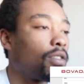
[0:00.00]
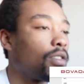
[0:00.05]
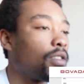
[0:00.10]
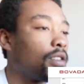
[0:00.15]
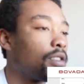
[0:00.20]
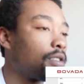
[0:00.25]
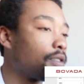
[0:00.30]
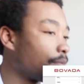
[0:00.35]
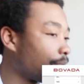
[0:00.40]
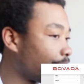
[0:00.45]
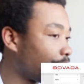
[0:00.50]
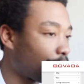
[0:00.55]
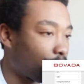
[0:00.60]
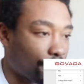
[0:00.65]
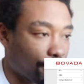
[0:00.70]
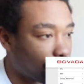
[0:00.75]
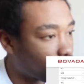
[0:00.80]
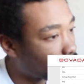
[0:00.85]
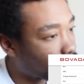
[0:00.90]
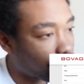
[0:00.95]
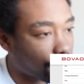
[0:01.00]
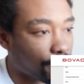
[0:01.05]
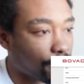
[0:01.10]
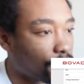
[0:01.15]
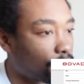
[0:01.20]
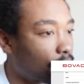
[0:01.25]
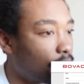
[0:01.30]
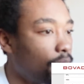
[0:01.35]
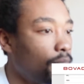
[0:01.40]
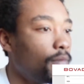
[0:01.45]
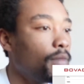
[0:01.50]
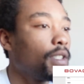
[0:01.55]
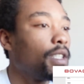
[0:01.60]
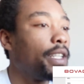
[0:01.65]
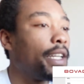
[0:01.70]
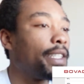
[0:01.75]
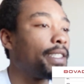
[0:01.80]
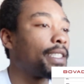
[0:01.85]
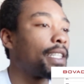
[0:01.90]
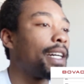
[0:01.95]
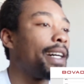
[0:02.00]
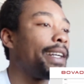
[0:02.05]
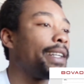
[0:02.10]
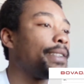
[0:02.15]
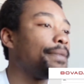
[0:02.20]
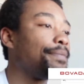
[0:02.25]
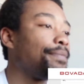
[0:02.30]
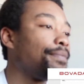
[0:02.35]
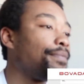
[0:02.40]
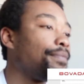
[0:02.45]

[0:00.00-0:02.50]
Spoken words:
loss, Nets got it.